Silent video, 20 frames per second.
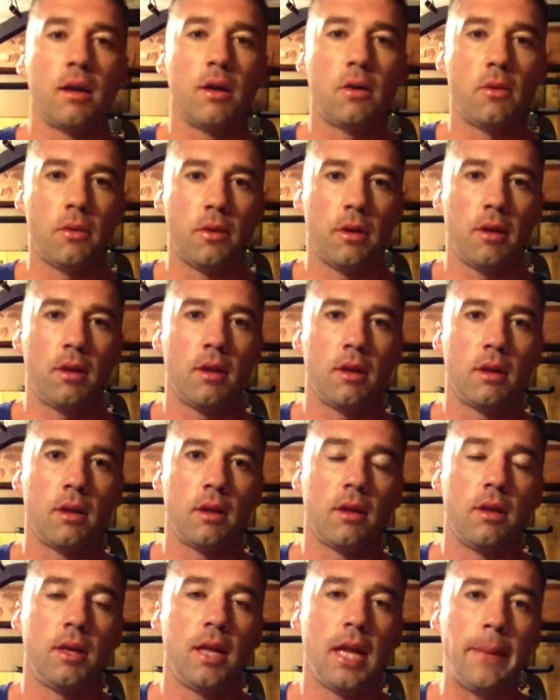going
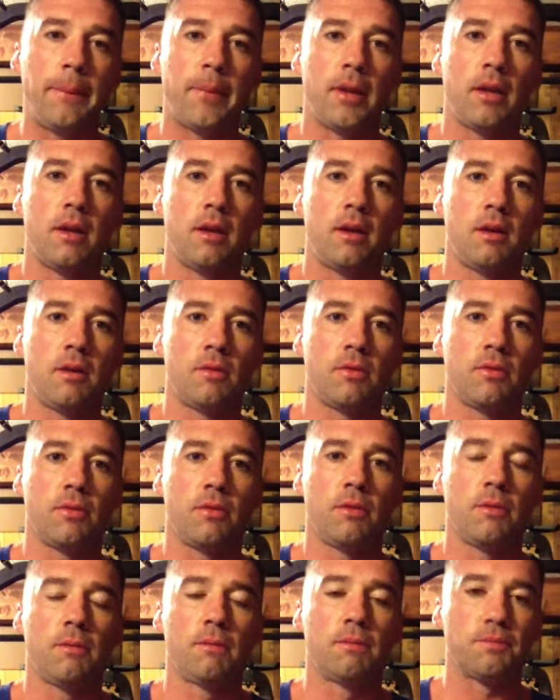deep enough
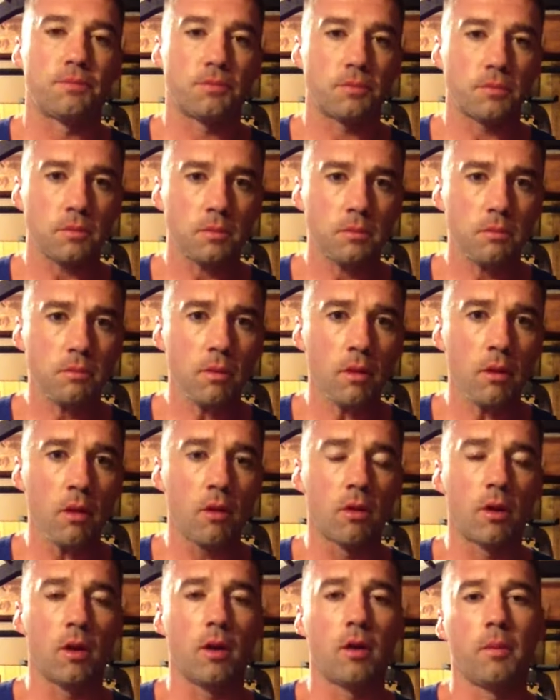
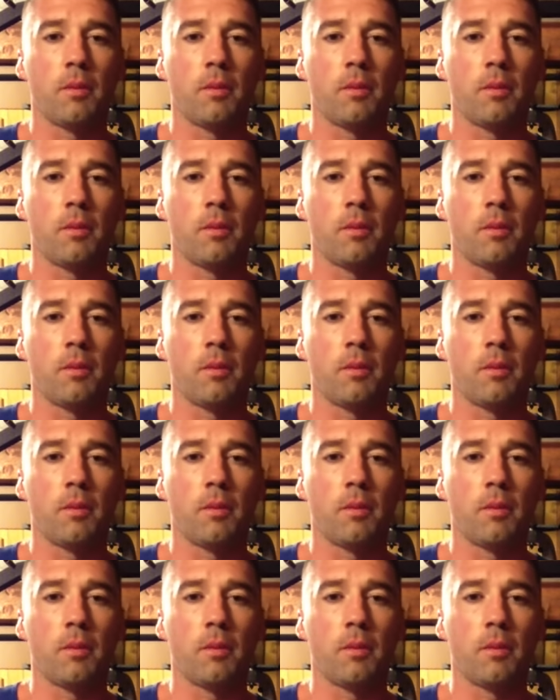or